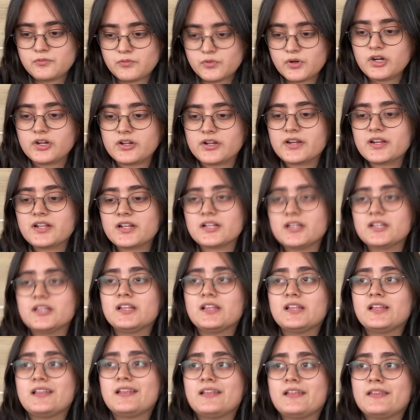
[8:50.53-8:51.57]
work,
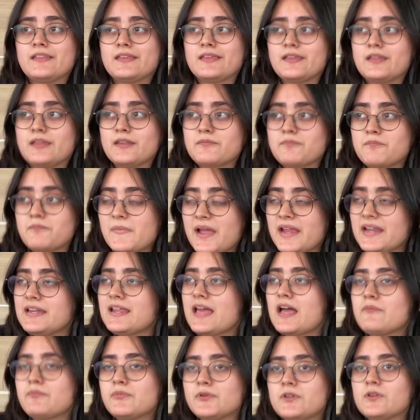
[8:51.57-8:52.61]
it might
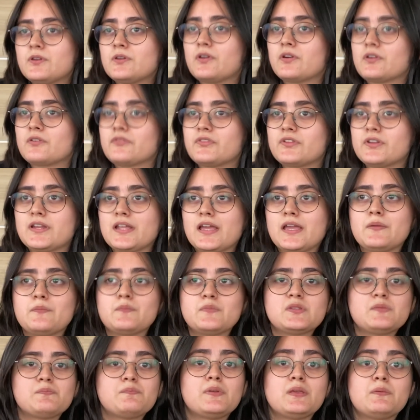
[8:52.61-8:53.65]
happen a lot of the
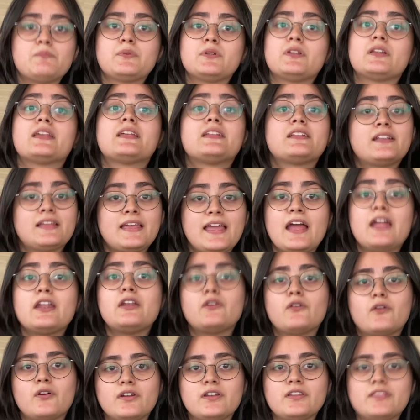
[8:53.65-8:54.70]
times people
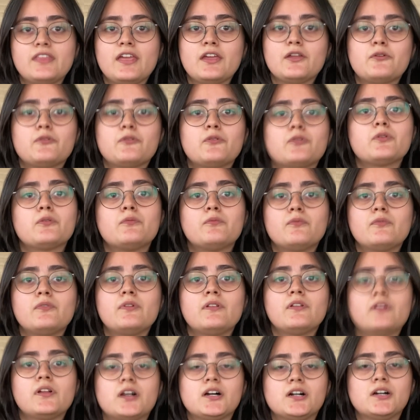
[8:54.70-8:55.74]
cannot, their own
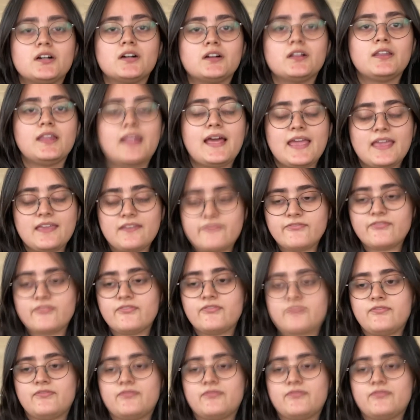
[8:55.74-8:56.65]
life